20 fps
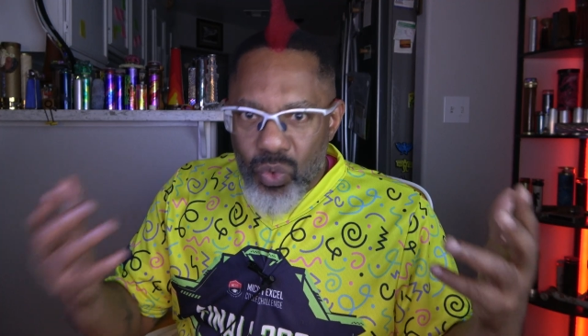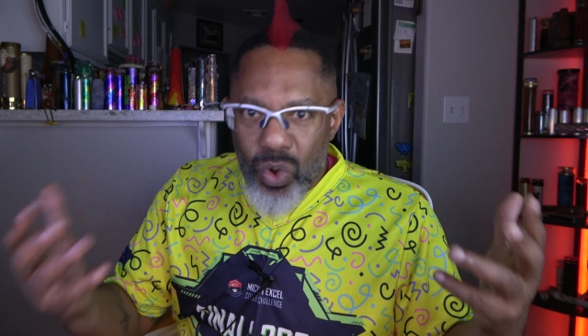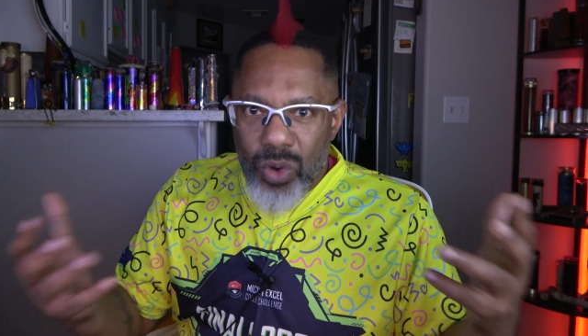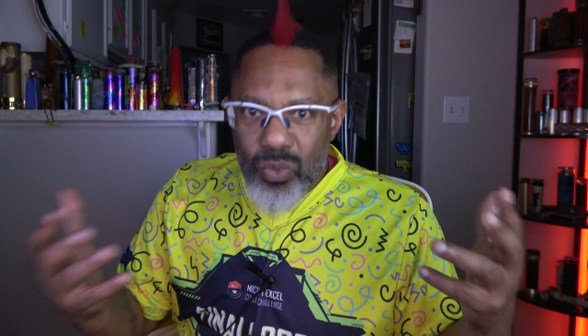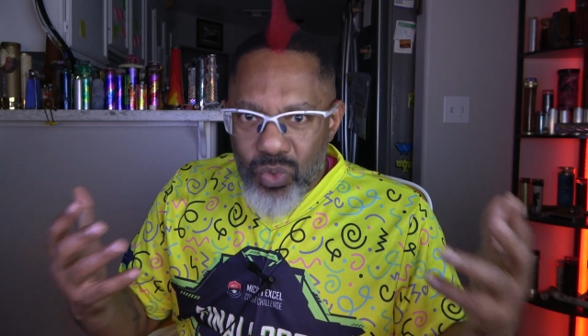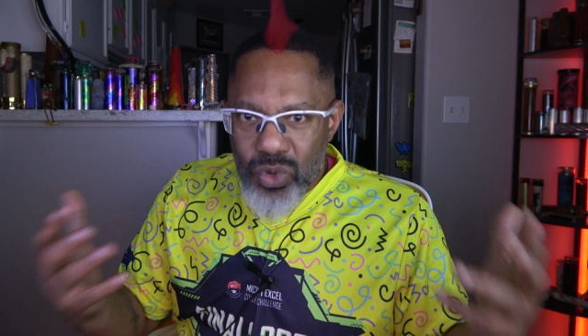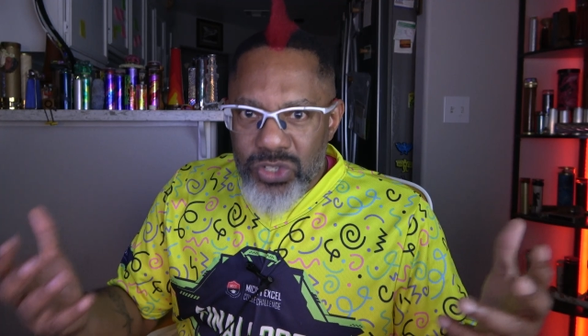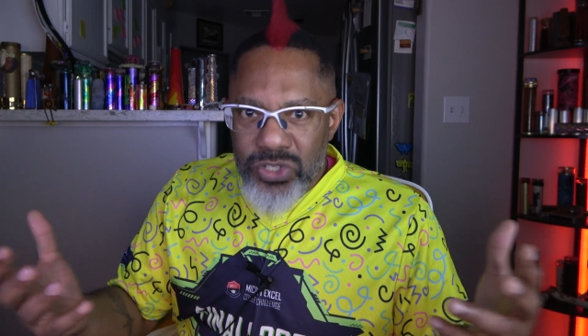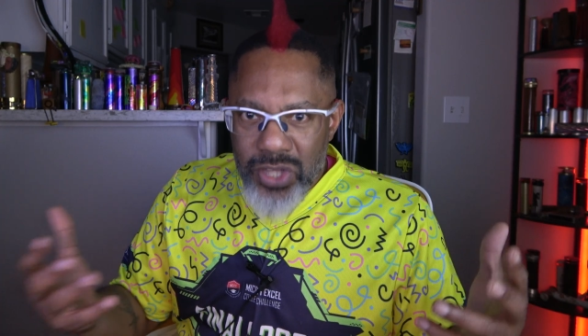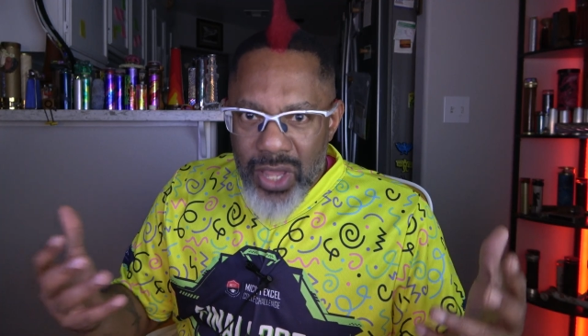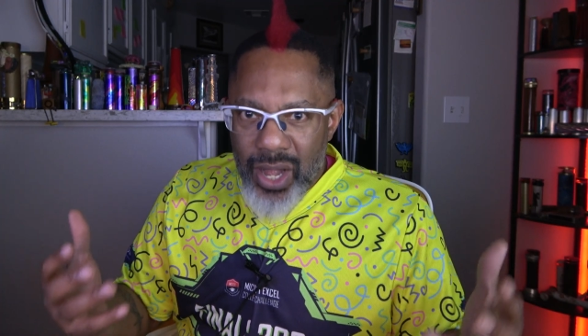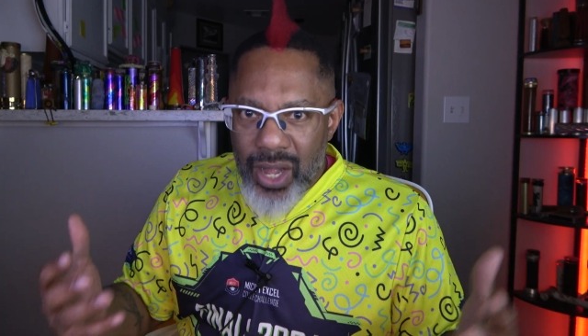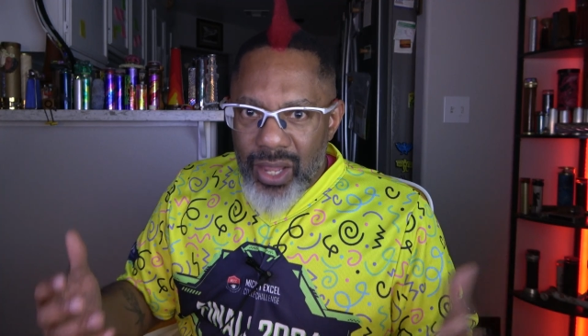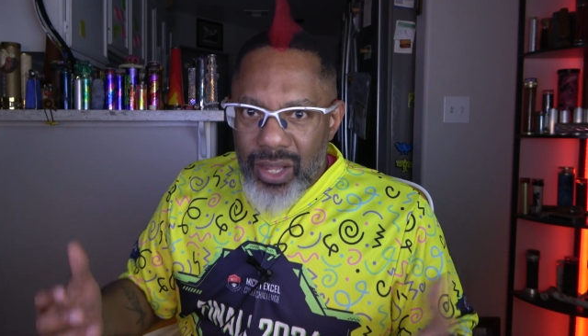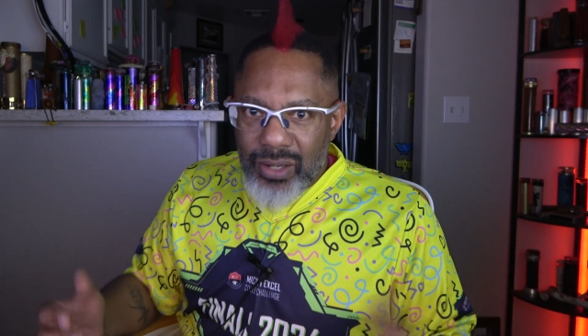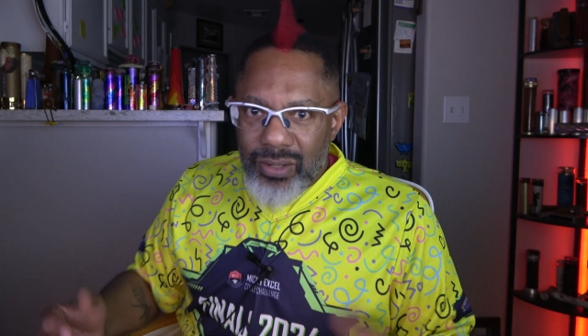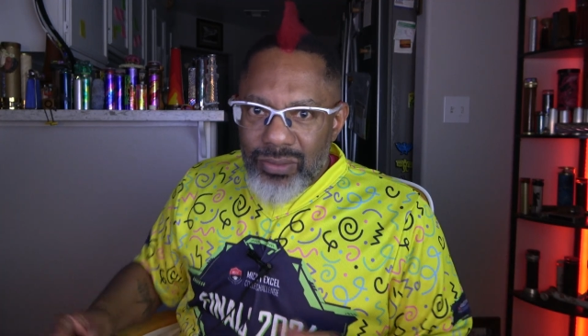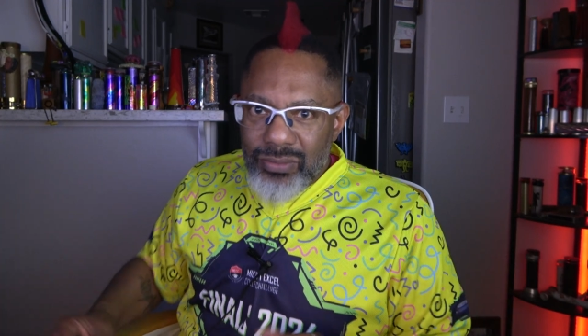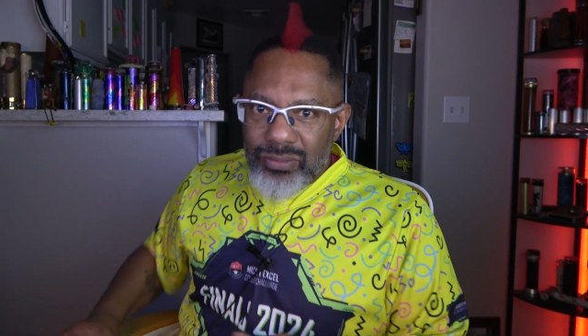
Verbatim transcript: what was in it